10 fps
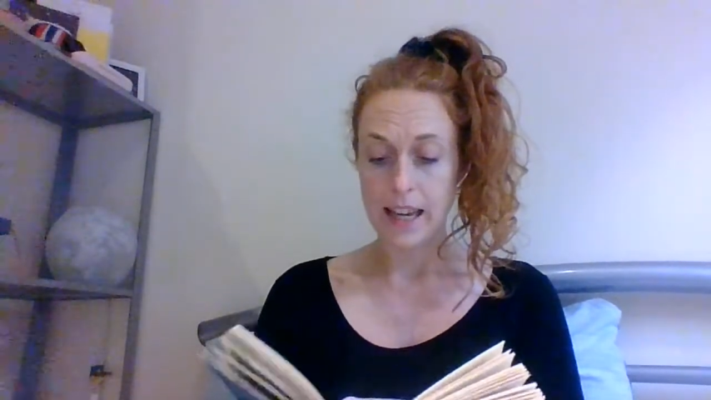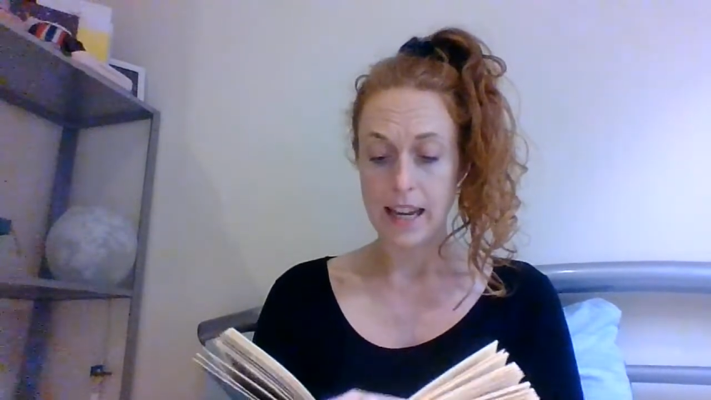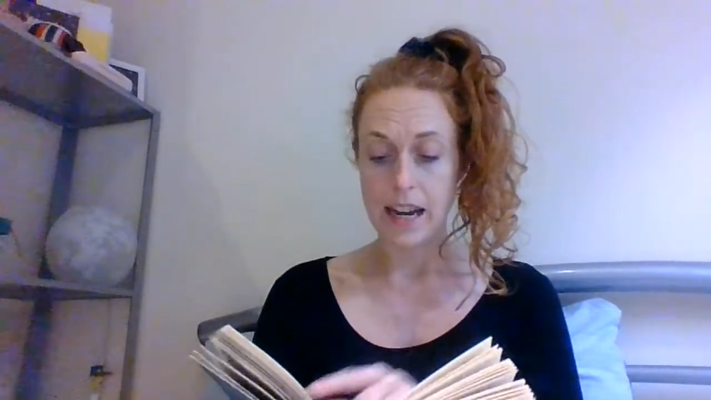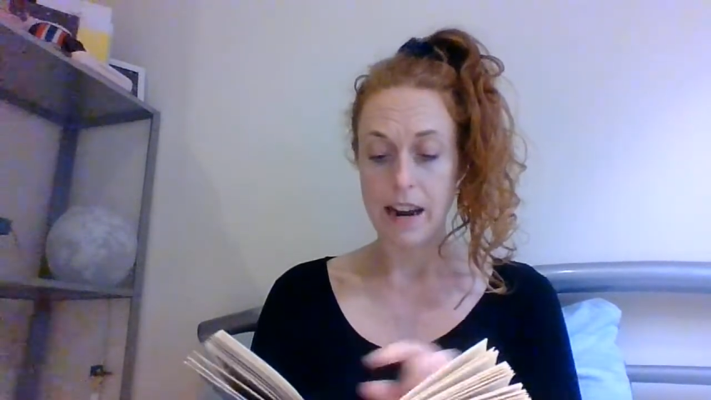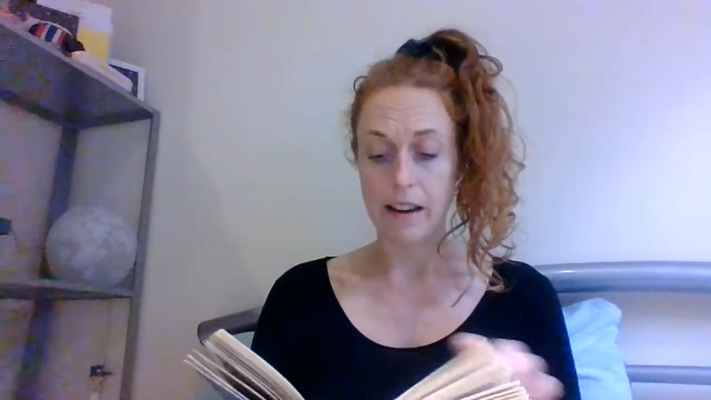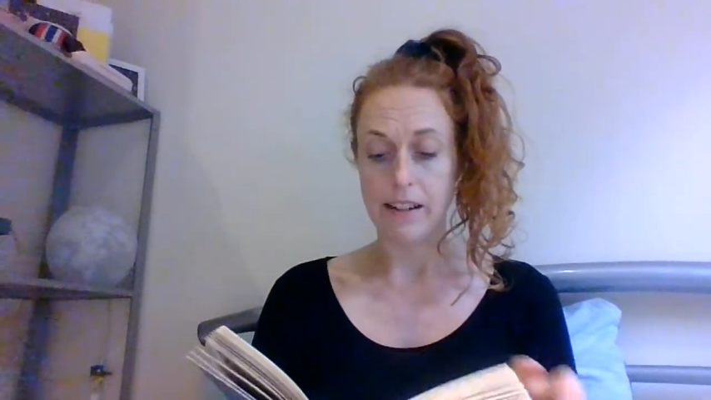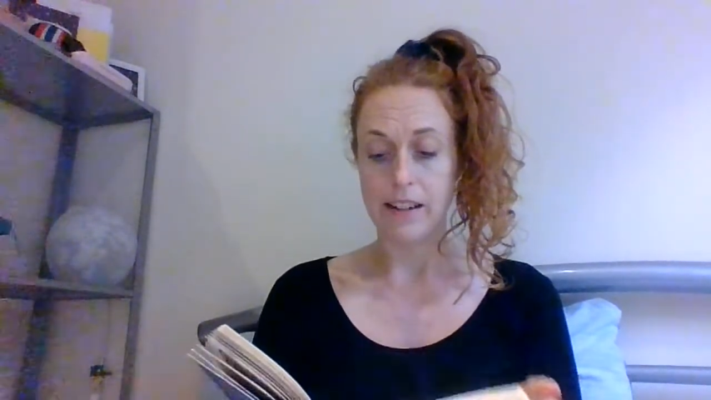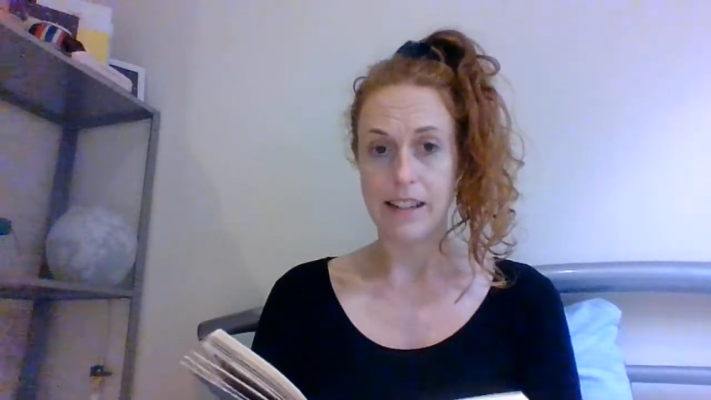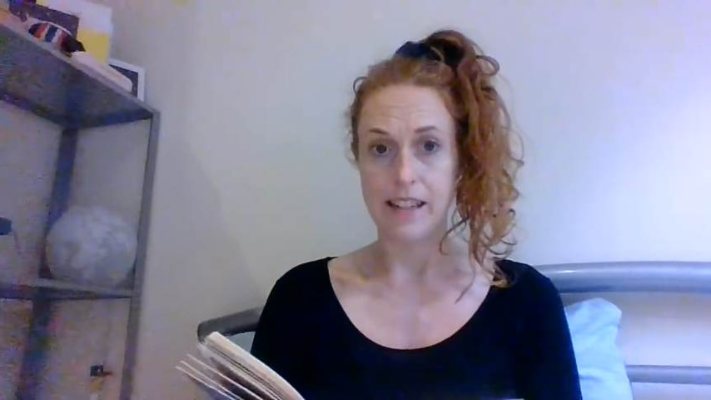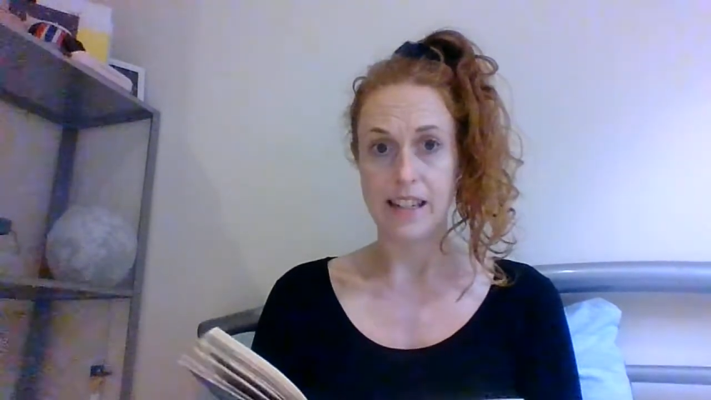None
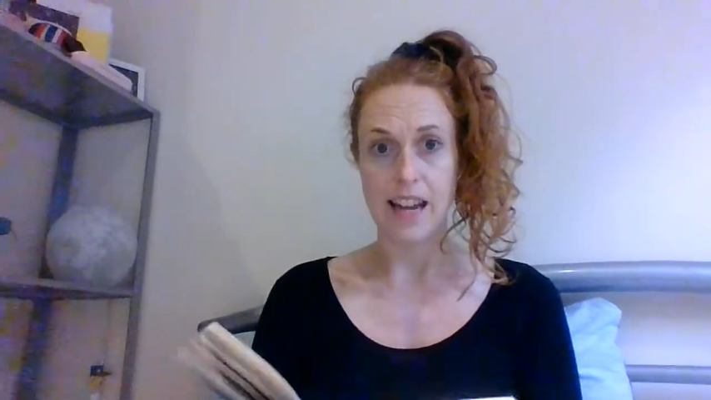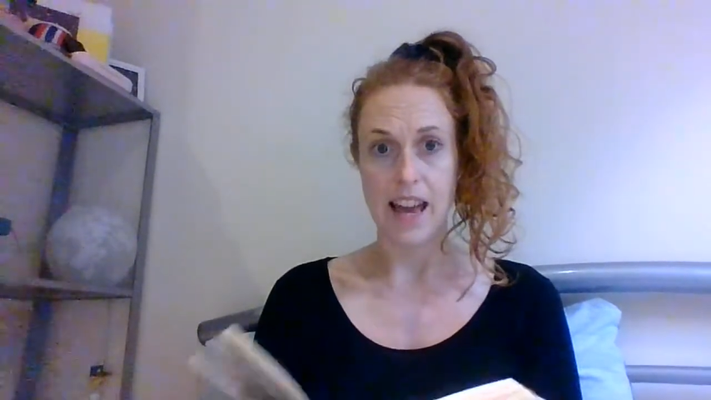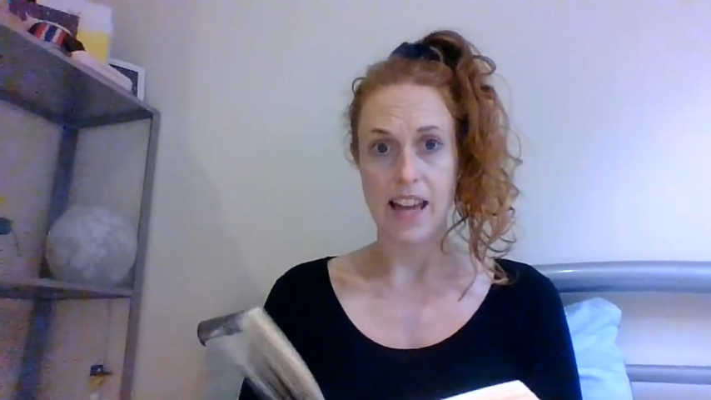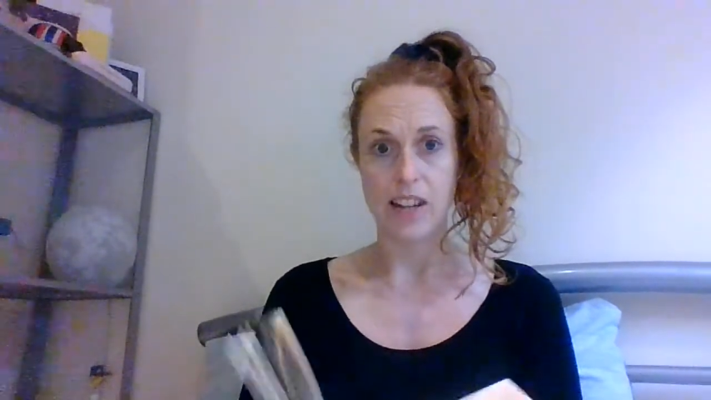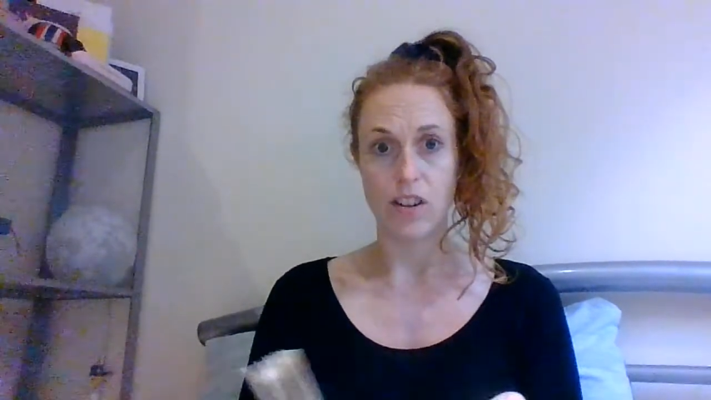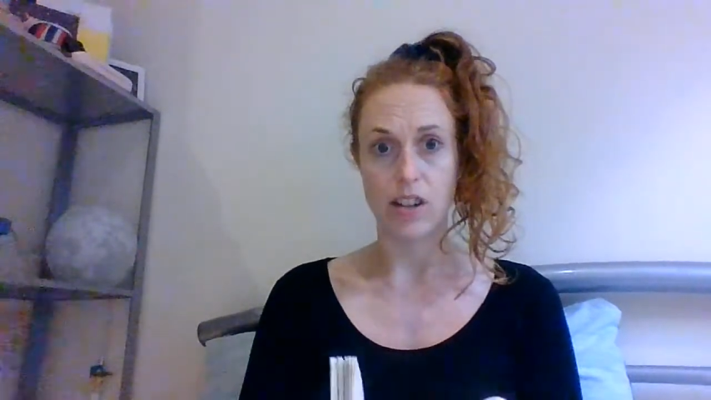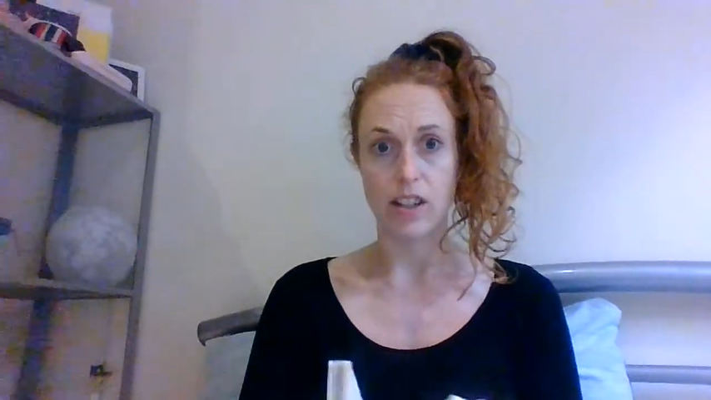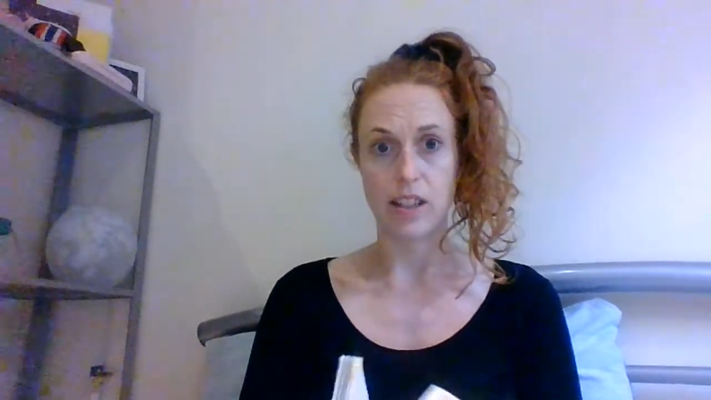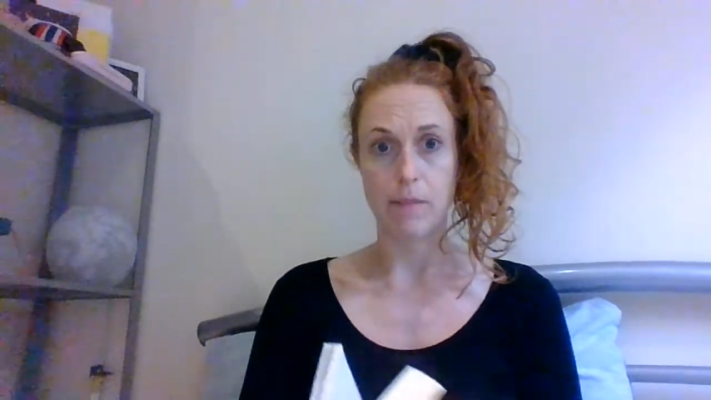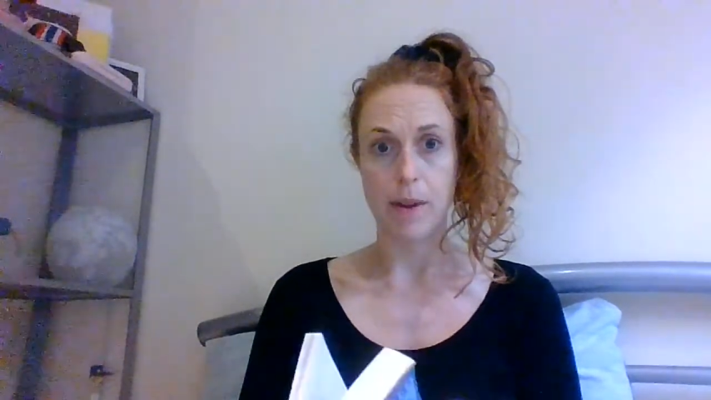dared to
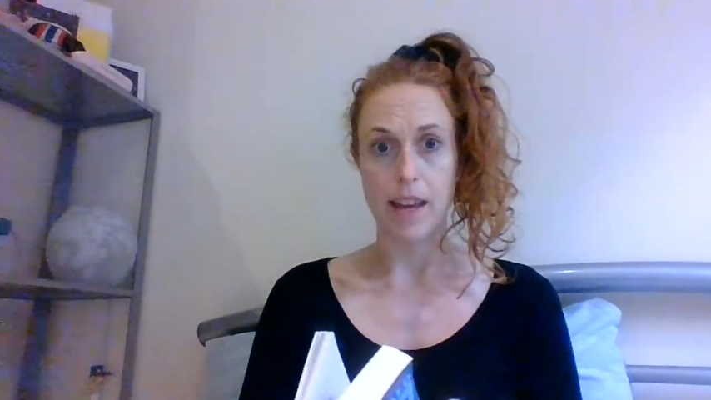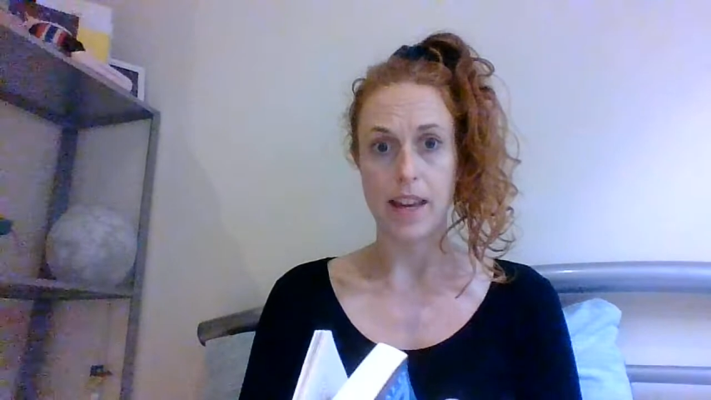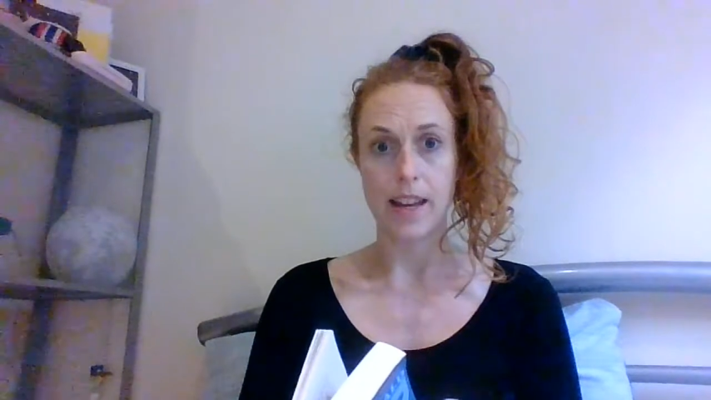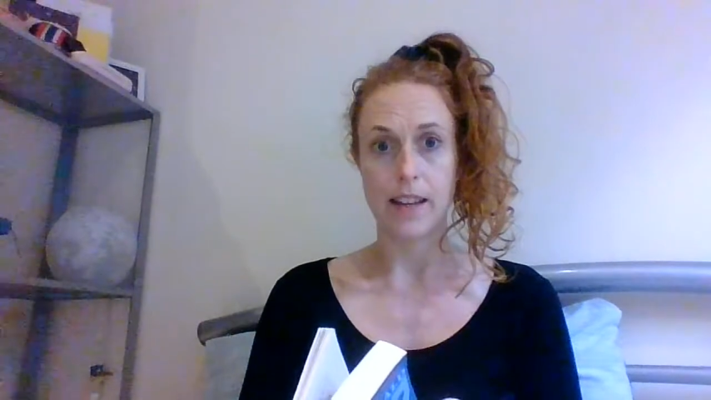speak.